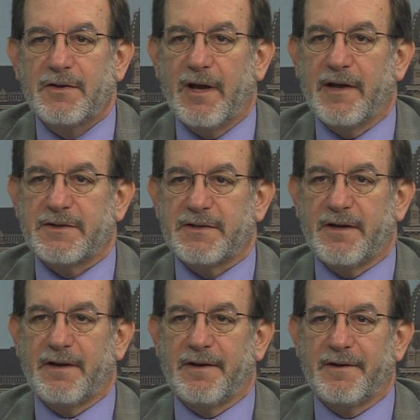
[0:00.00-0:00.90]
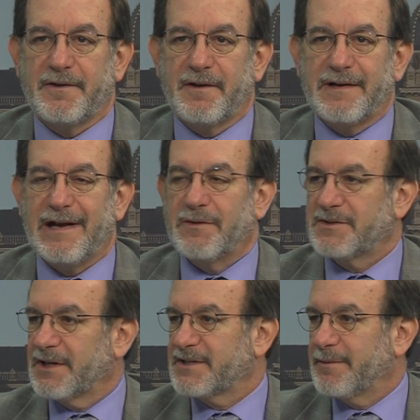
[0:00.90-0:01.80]
as uh,
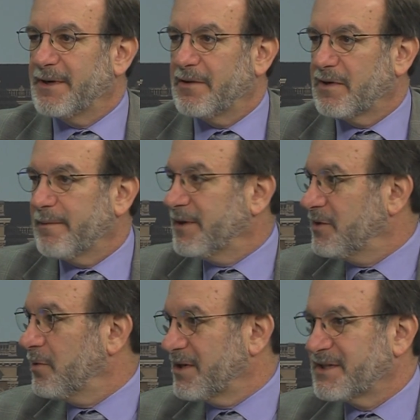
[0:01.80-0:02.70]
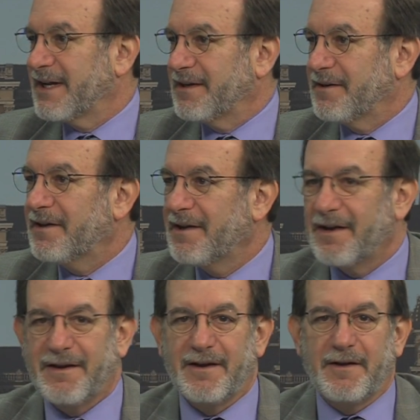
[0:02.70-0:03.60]
counseling somebody, don't get me too excited
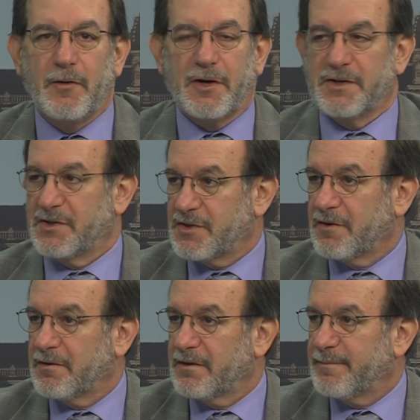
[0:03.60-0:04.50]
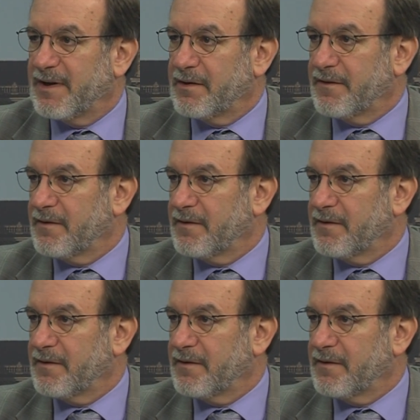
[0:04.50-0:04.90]
uh, or concerned about it,